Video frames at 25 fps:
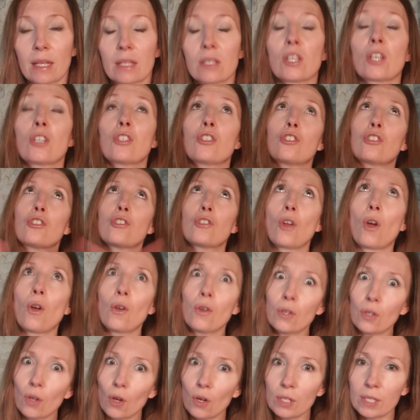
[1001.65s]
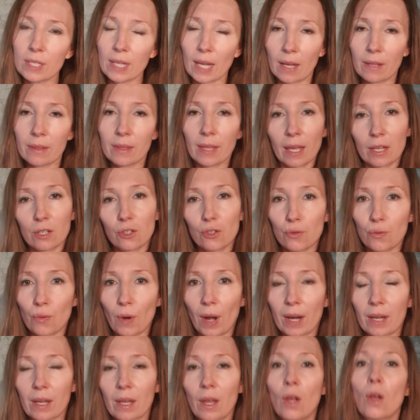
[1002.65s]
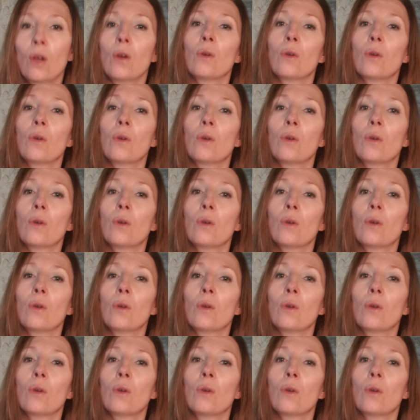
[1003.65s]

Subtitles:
So don't go down that track.